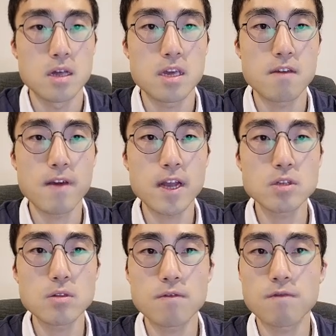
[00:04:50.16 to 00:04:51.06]
The
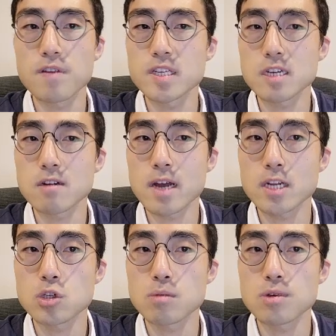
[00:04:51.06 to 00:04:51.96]
effects on the physical
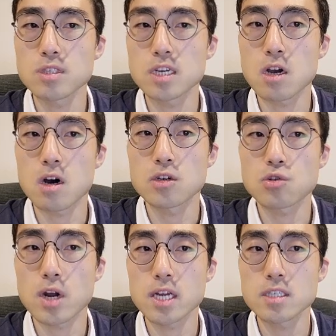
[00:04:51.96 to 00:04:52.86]
attributes, in
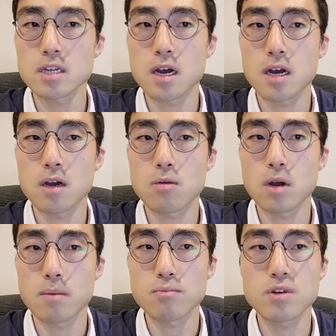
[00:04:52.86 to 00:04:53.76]
contrast,
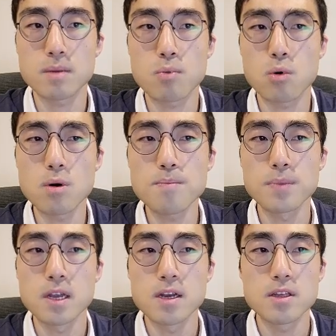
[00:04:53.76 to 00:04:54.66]
are pretty poor.
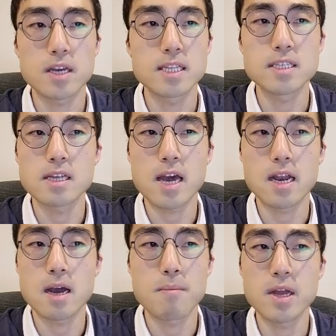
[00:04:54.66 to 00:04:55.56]
You can see
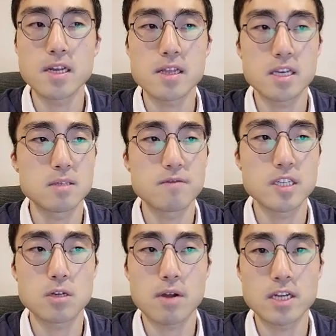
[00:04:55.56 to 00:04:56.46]
that many of these
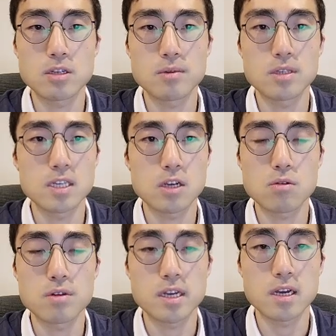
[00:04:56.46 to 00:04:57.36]
physical attributes,
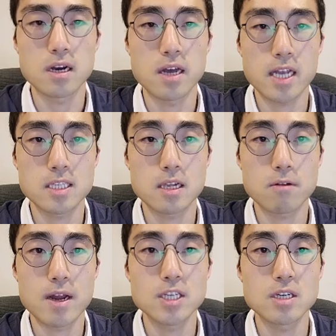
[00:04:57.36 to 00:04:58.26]
including
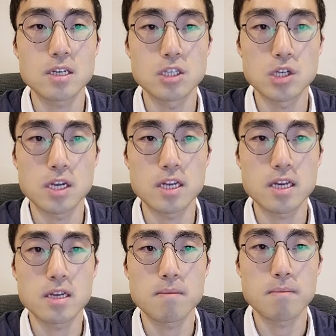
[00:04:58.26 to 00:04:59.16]
acceleration,
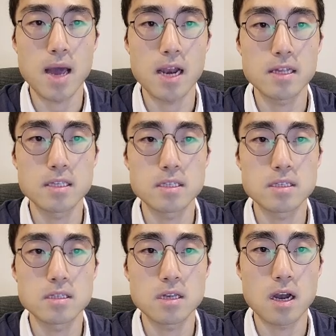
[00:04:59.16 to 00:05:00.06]
agility,
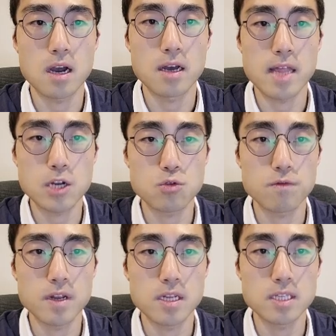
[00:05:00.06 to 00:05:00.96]
balance, natural
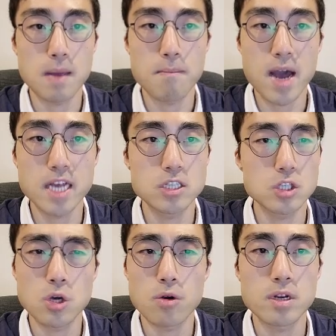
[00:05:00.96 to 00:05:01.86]
fitness, and pace,
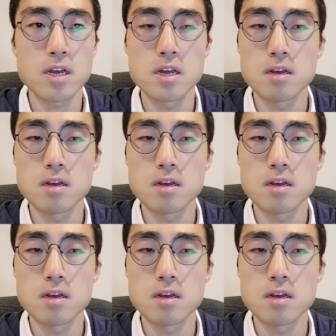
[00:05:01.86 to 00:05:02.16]
showed